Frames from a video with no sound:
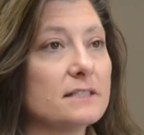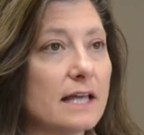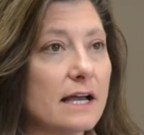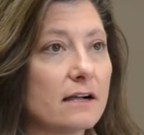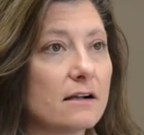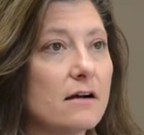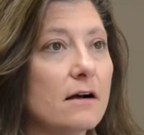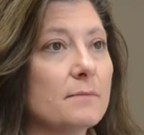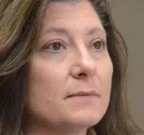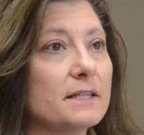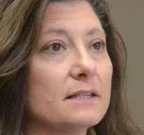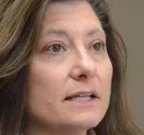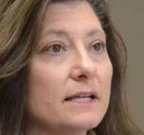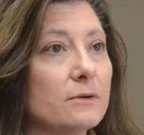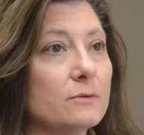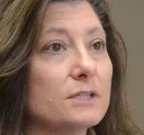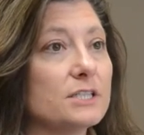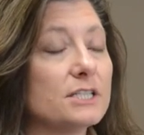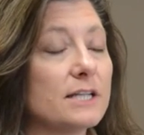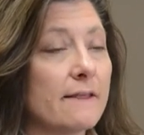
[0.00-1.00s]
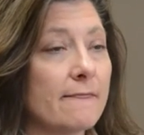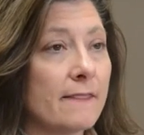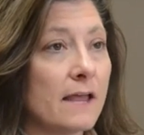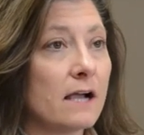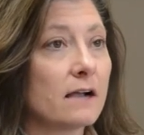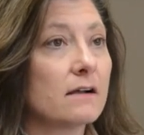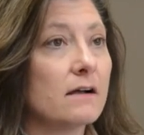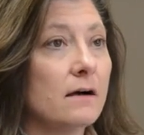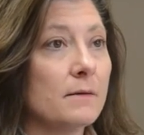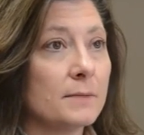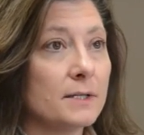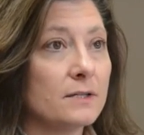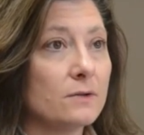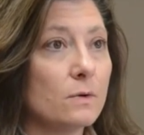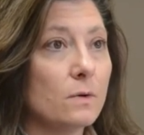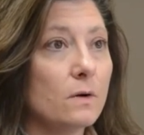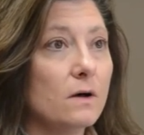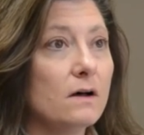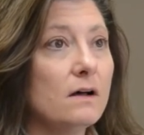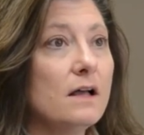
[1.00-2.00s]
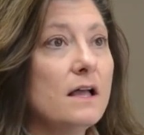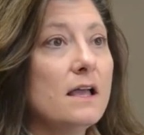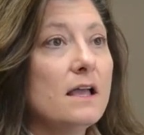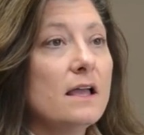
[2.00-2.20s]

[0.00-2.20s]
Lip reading: that common language and that common goal